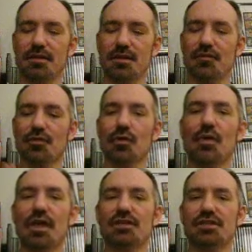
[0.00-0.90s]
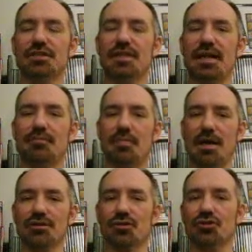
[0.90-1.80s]
different locations that
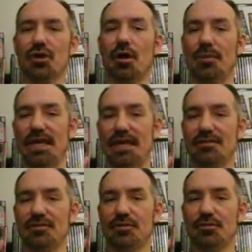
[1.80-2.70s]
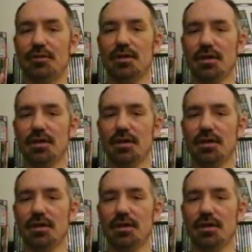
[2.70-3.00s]
monsters are coming into.